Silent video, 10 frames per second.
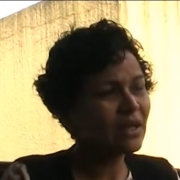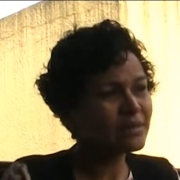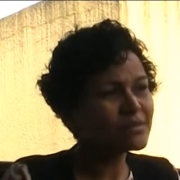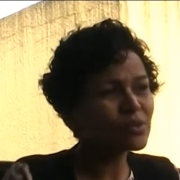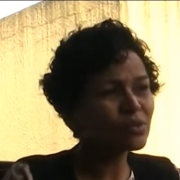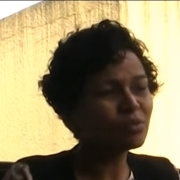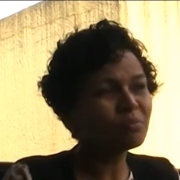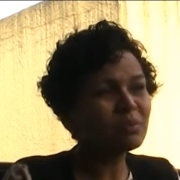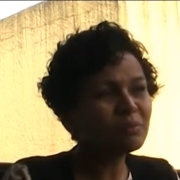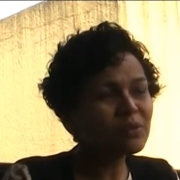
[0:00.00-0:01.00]
and so
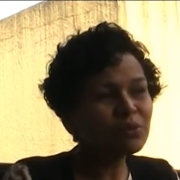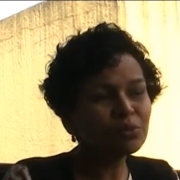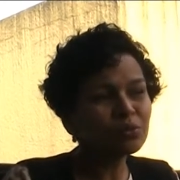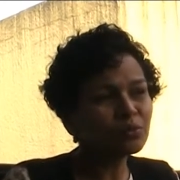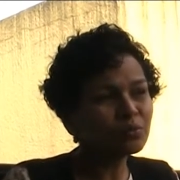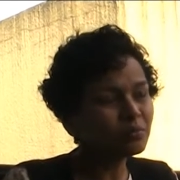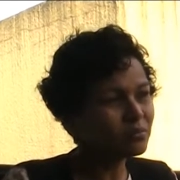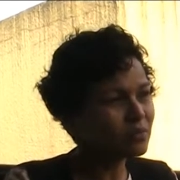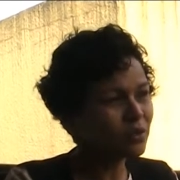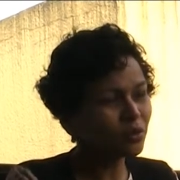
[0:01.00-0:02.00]
people who
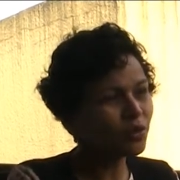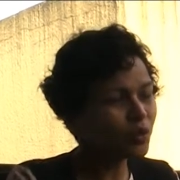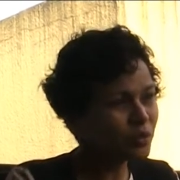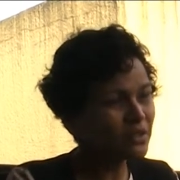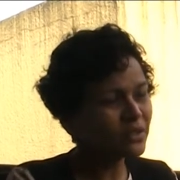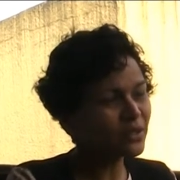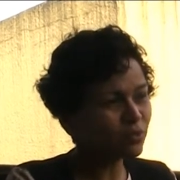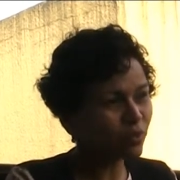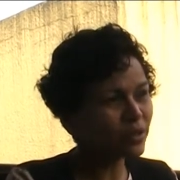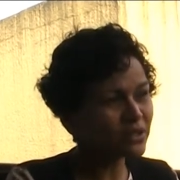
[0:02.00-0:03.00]
you know go near the
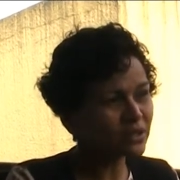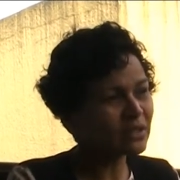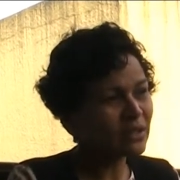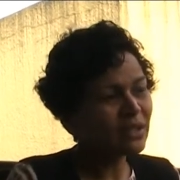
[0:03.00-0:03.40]
water